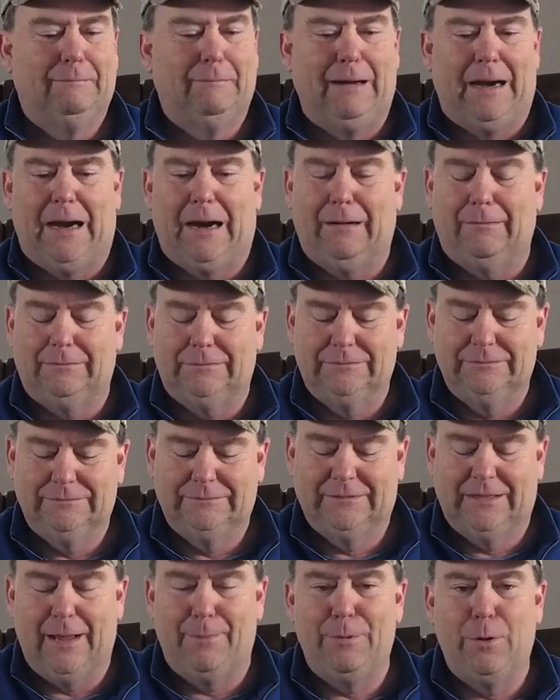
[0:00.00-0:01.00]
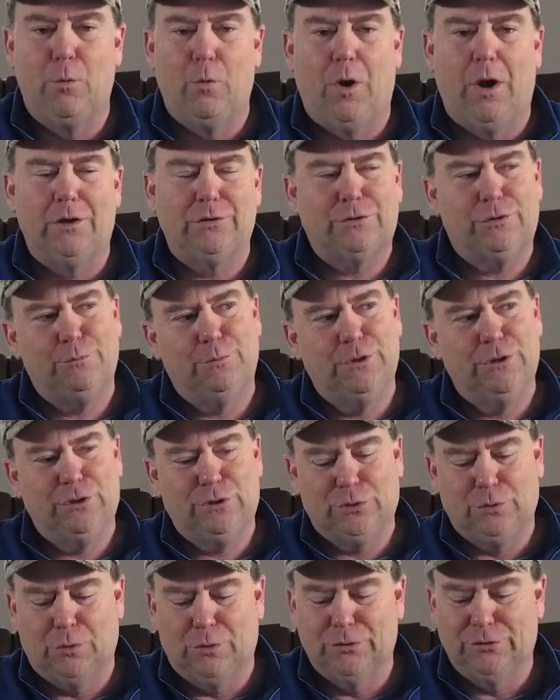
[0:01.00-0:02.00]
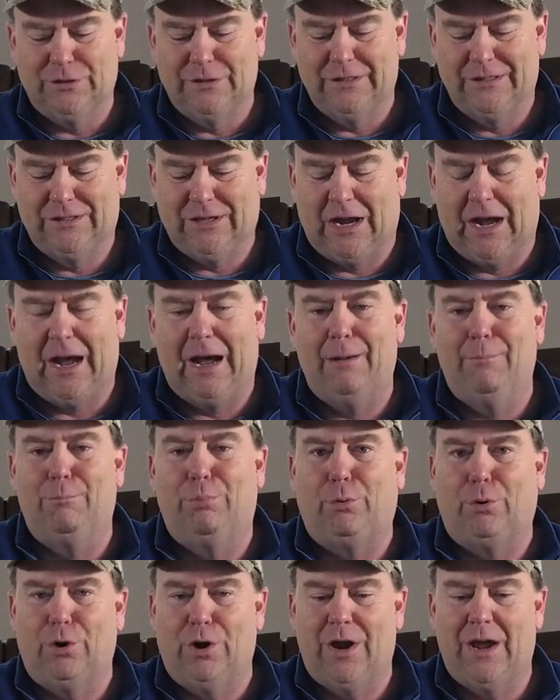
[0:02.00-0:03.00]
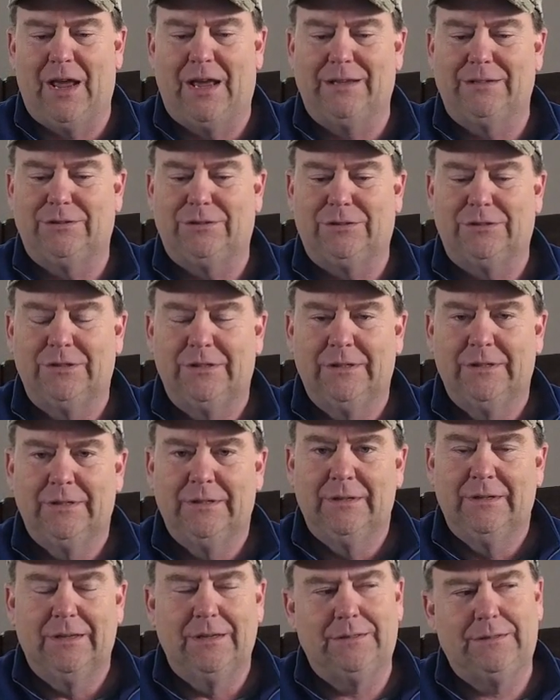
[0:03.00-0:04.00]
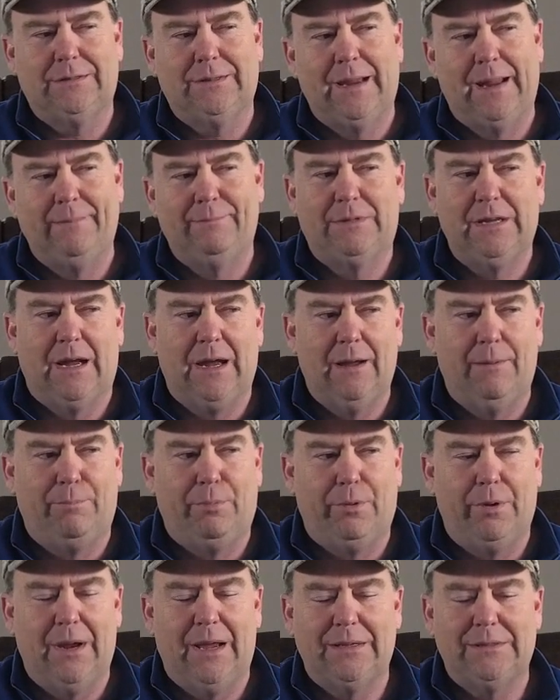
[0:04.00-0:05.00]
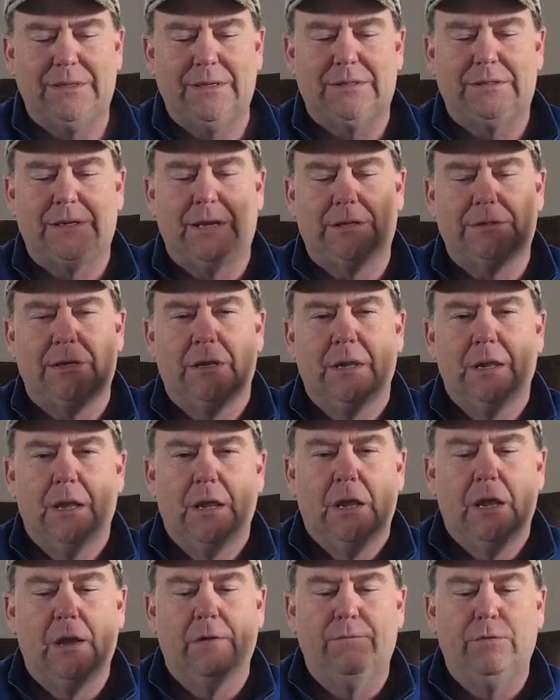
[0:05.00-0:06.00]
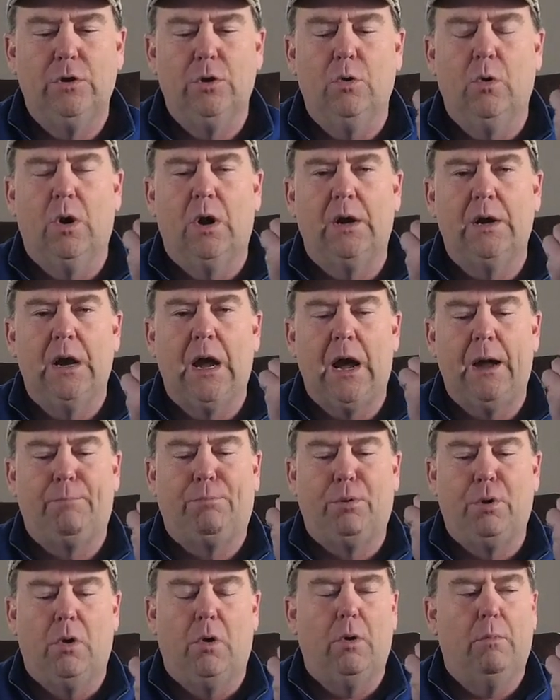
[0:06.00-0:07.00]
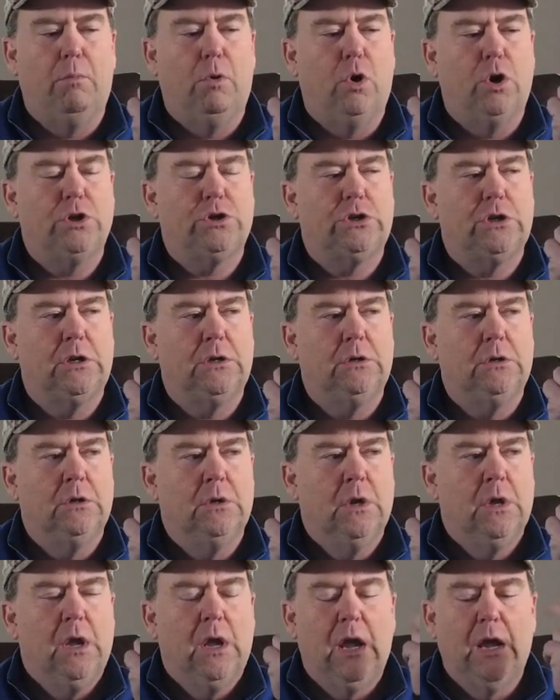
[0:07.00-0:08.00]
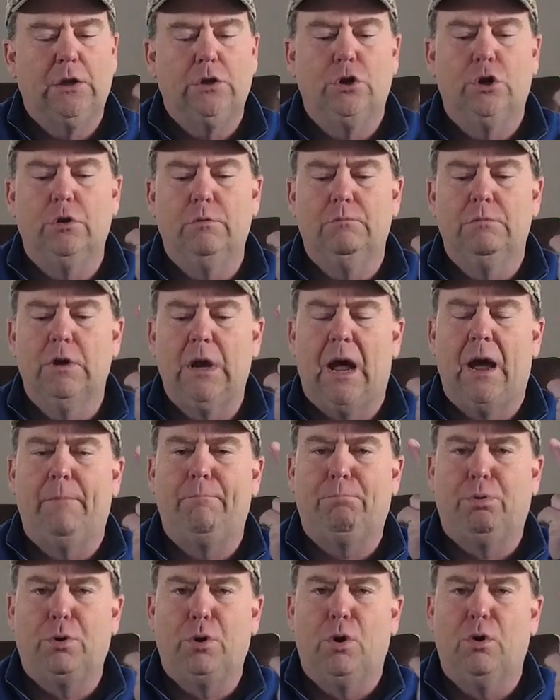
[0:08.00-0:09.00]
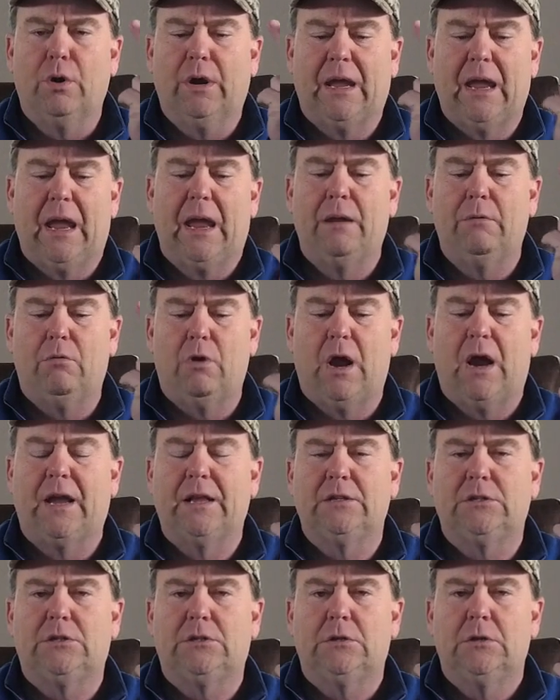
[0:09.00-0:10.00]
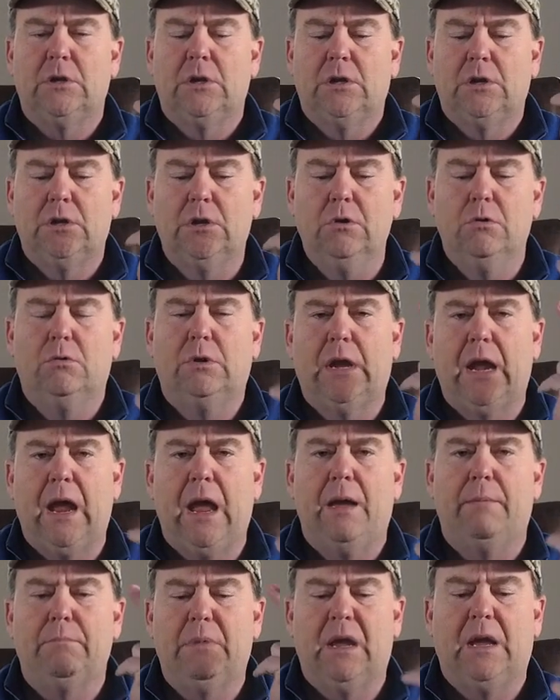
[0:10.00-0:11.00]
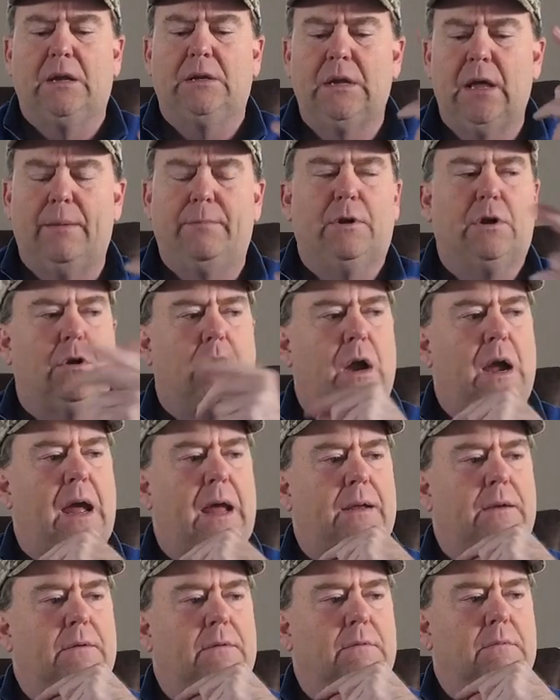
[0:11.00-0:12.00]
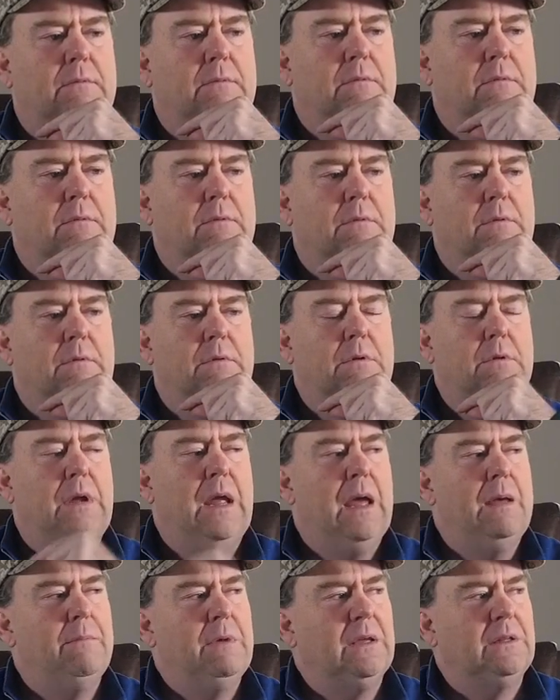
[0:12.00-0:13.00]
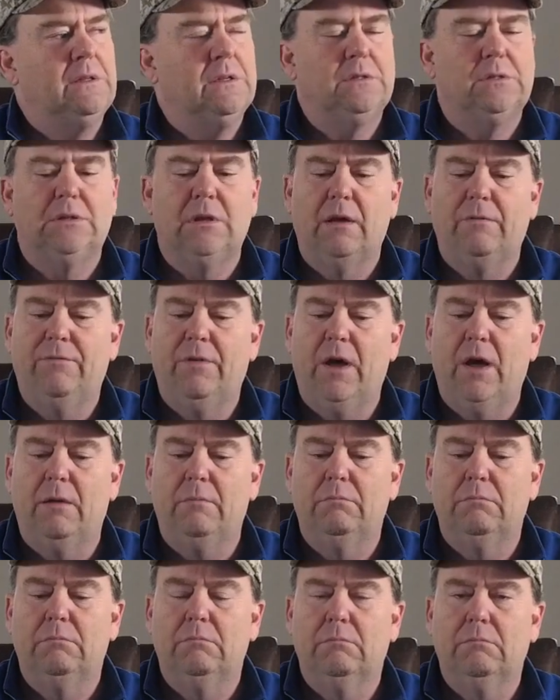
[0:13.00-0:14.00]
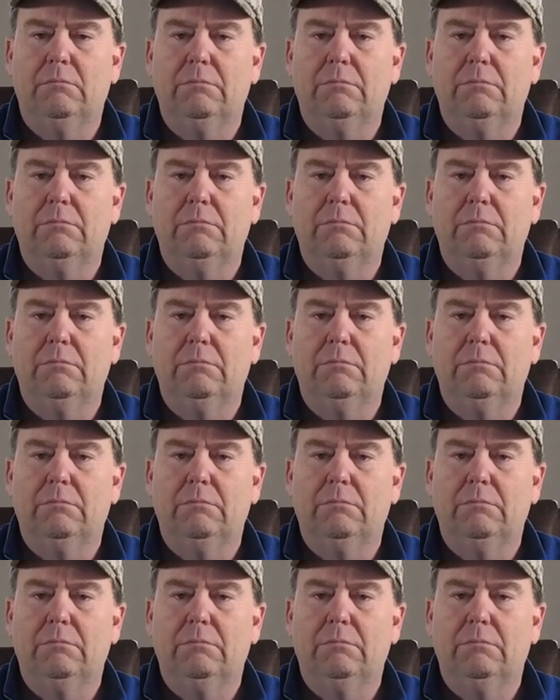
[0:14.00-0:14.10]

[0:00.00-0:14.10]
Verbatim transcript: wow. Debbie Wasserman Schultz and Tom Perez, the same Tom Perez that says if you are not pro-abortion and you're not pro-gay rights, you can't be a Democrat. You can't make this stuff up.